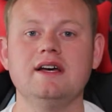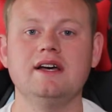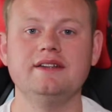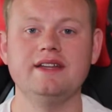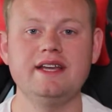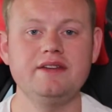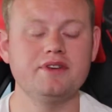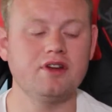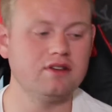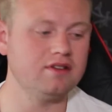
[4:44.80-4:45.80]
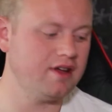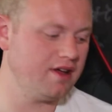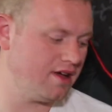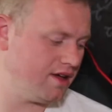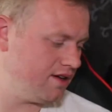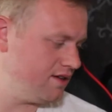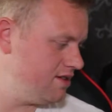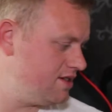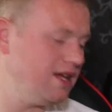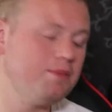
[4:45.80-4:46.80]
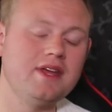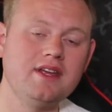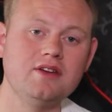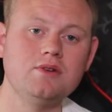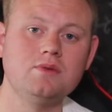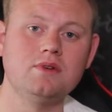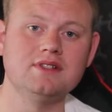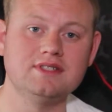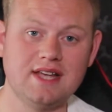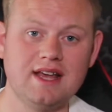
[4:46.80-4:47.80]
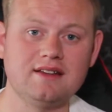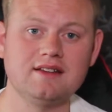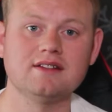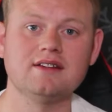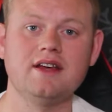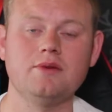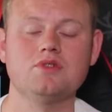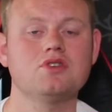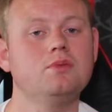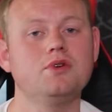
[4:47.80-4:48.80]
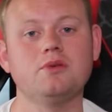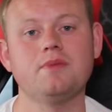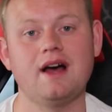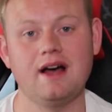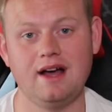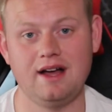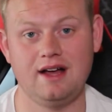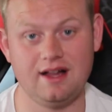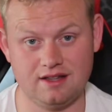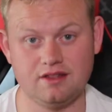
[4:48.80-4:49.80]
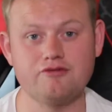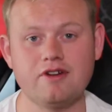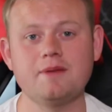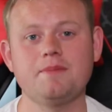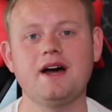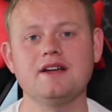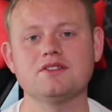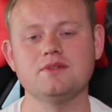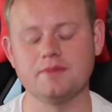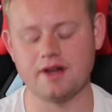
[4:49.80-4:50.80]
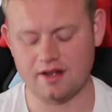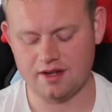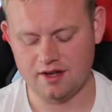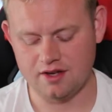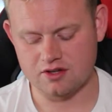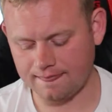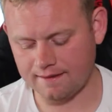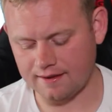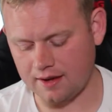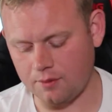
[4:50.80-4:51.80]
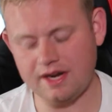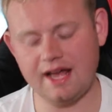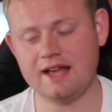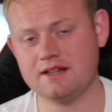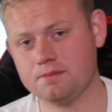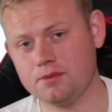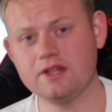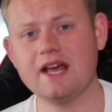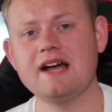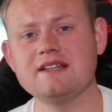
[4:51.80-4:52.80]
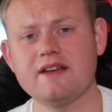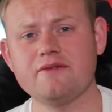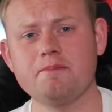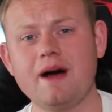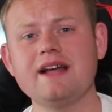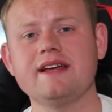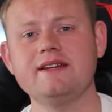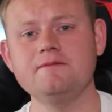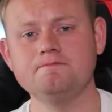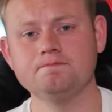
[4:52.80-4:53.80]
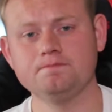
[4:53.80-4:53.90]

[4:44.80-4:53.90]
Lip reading: and even on the CPU Z it was coming up the right BIOS number. I went ahead, put the i7 back in.